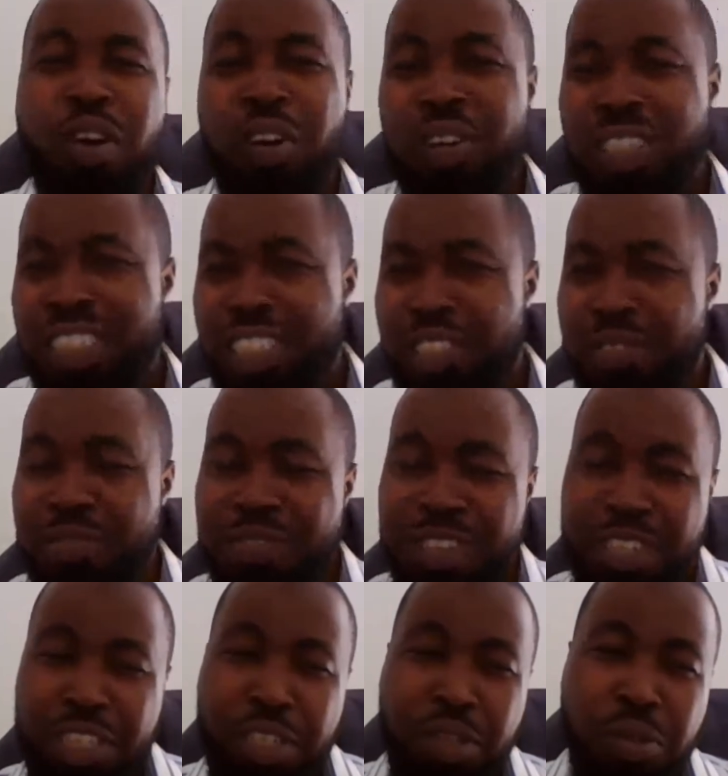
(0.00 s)
all these
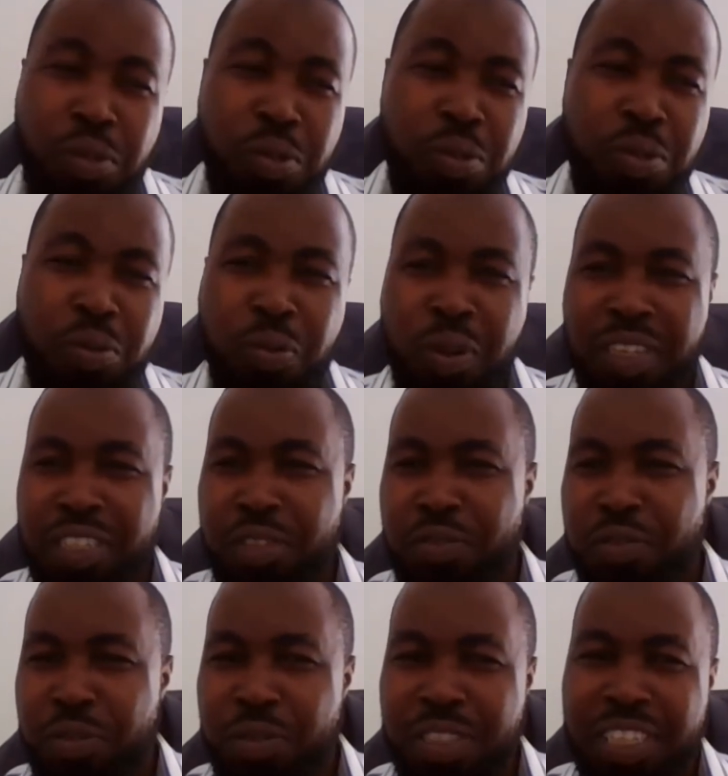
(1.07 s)
very cool,
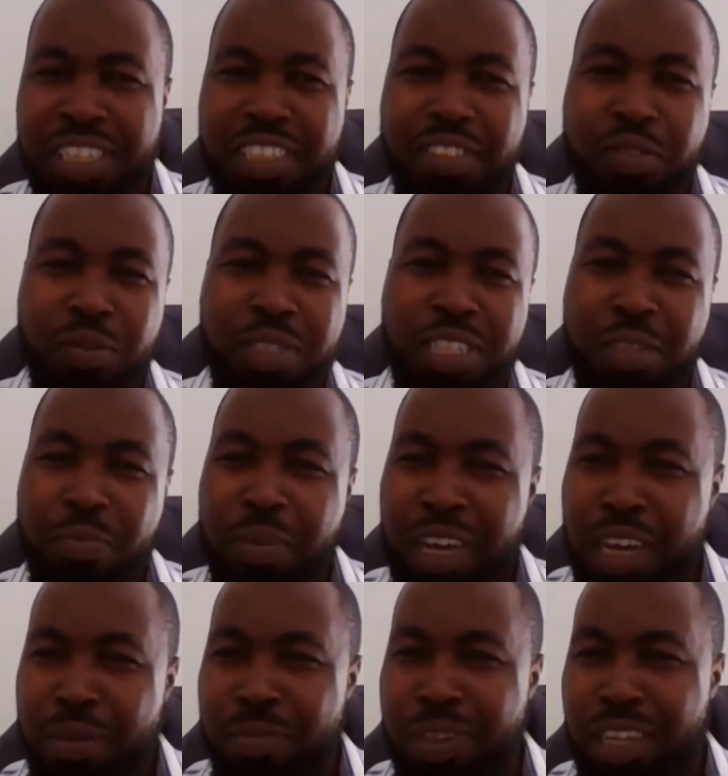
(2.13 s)
wonderful things with the
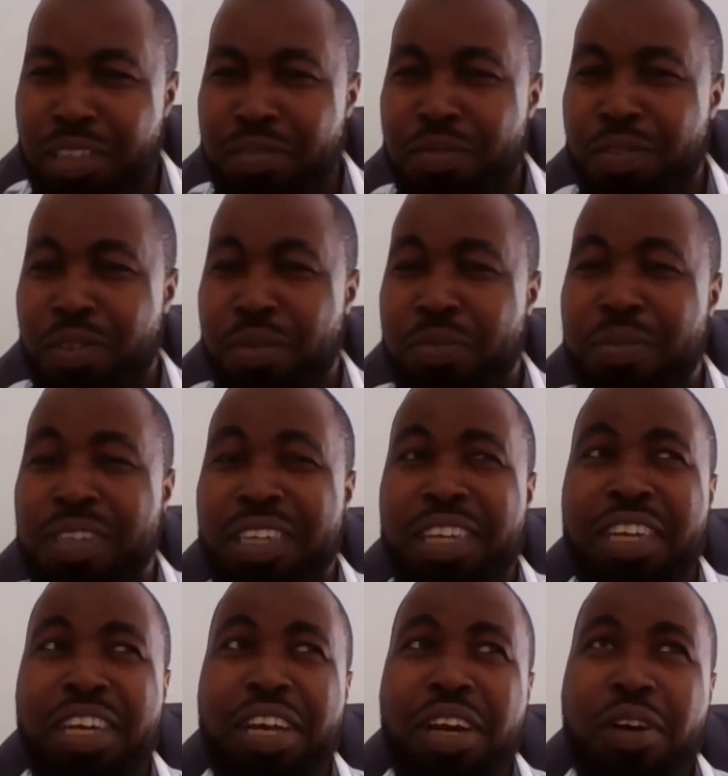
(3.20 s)
Power Platform,
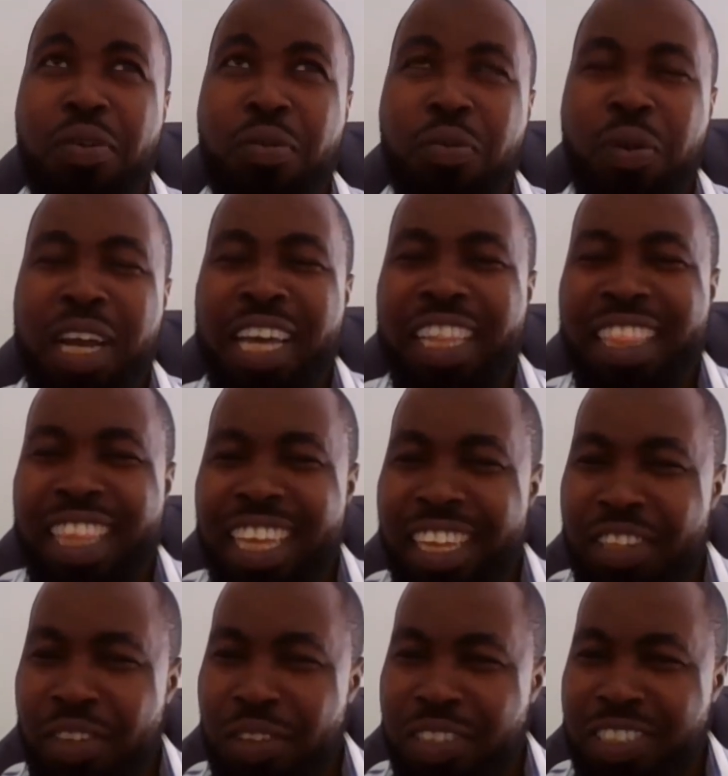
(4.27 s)
where
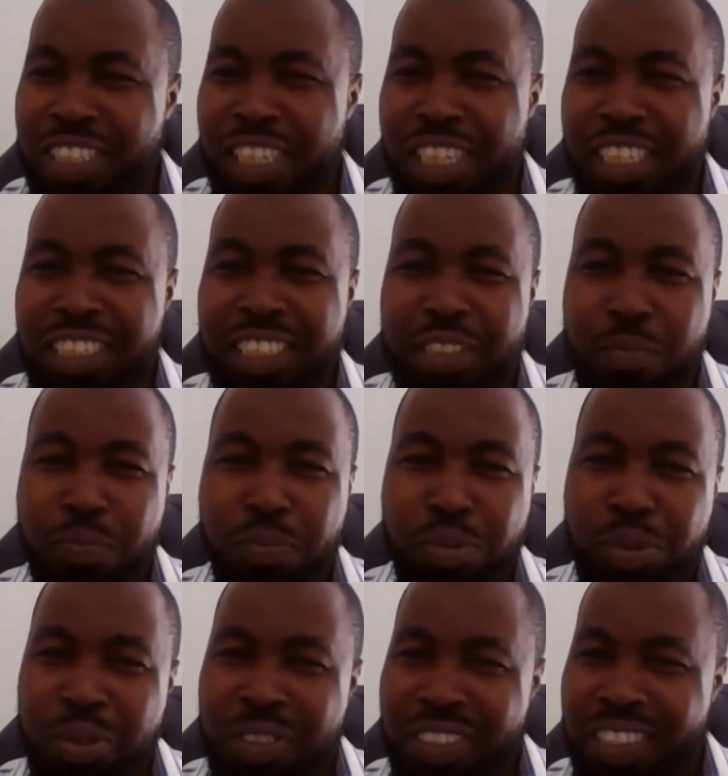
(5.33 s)
then does it
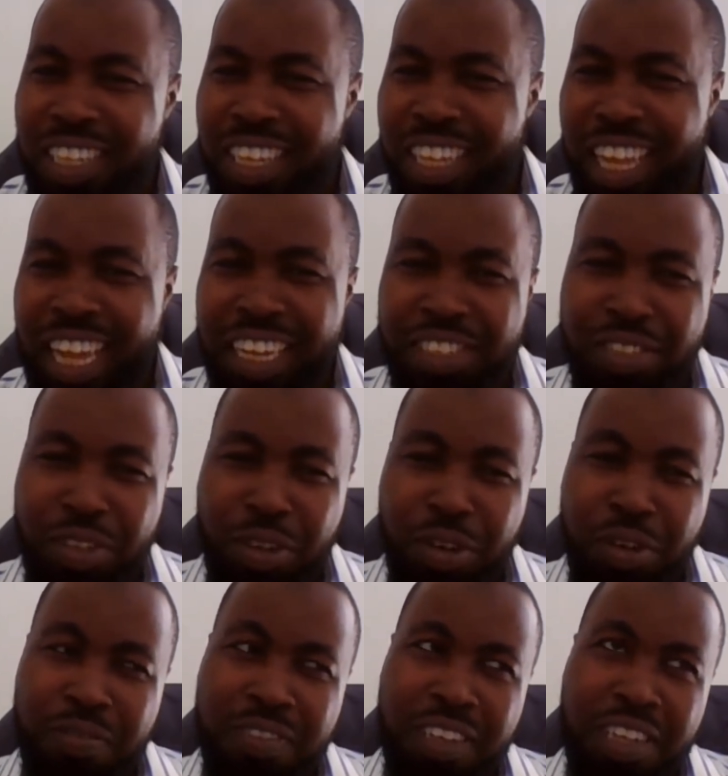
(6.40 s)
put the likes
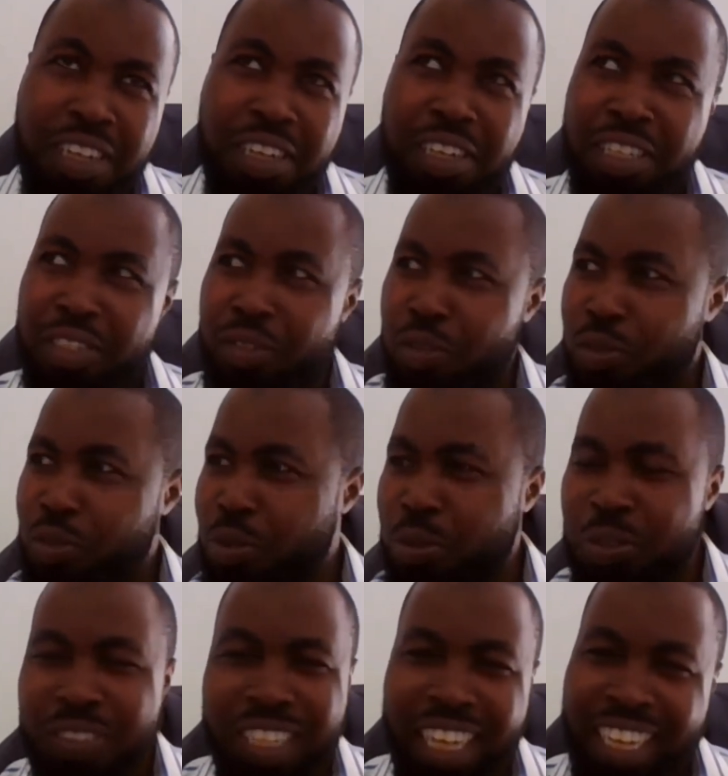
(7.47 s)
of
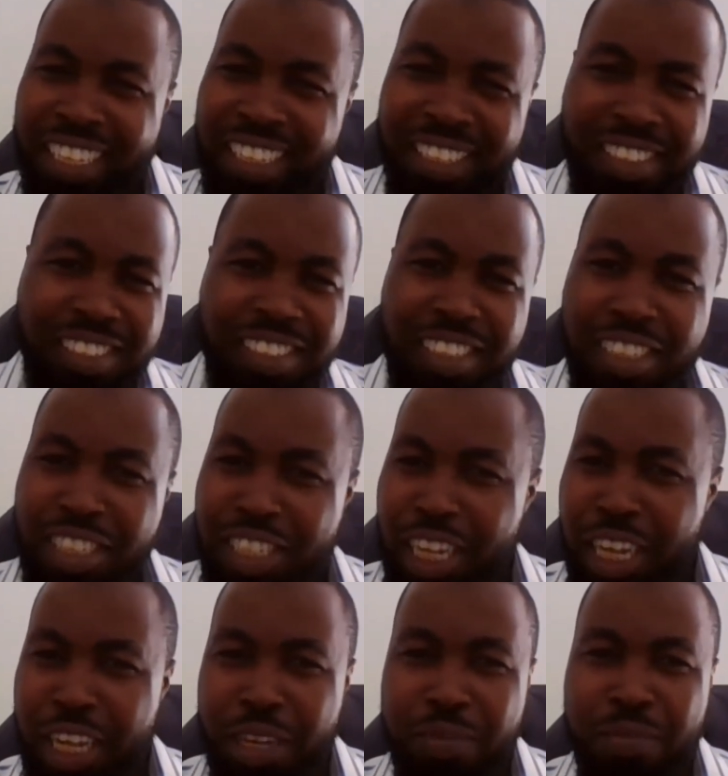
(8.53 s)
tools like the C
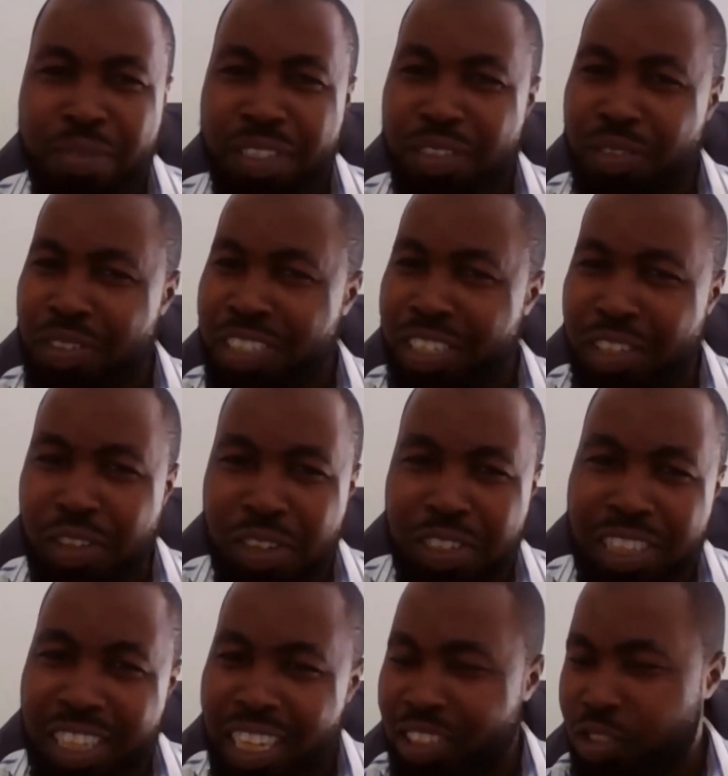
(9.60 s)
Sharp,
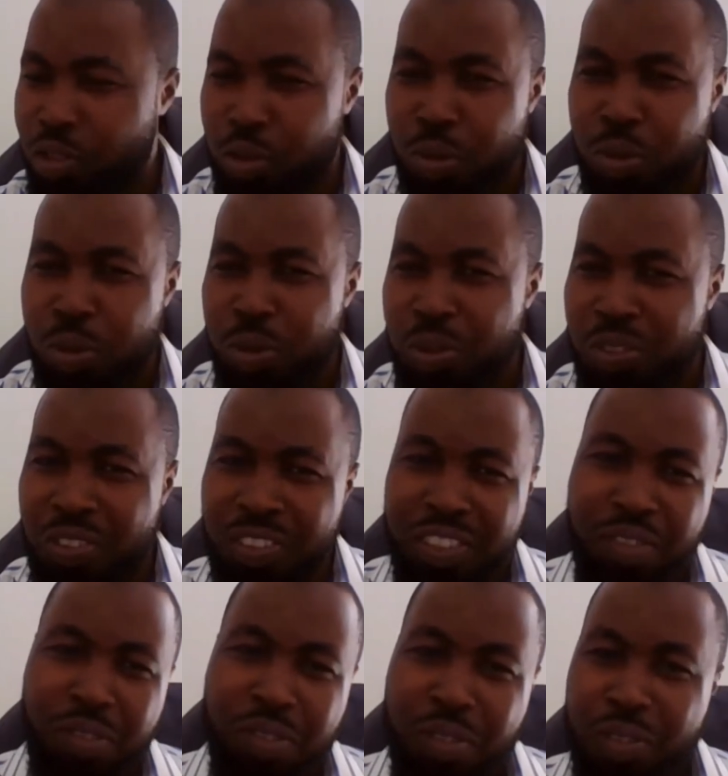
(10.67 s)
the .NET tools,
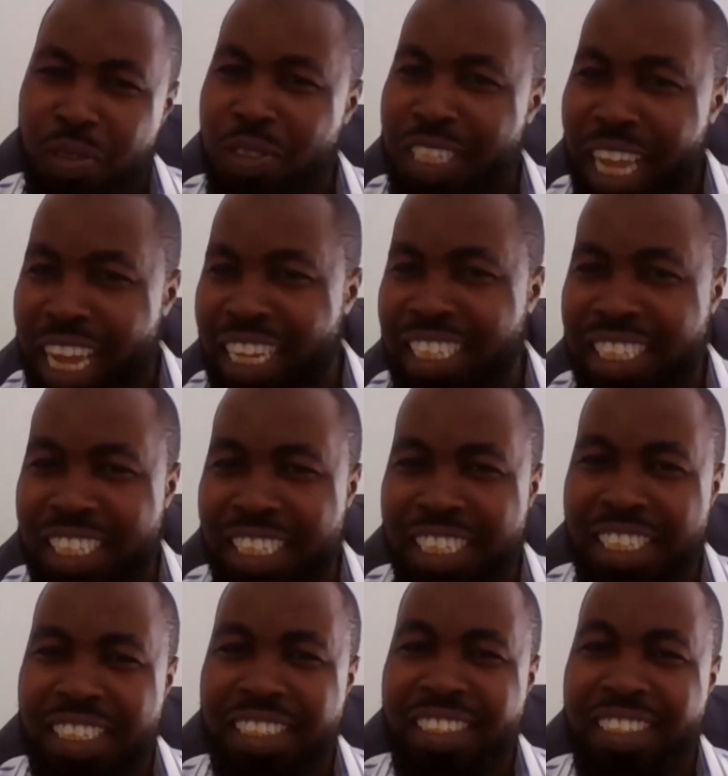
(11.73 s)
all those
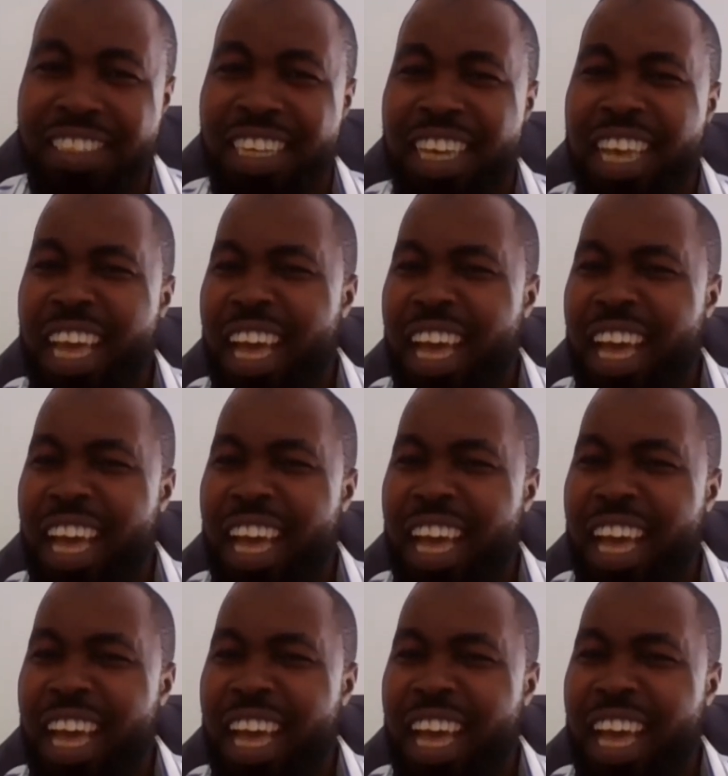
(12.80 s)
IDEs?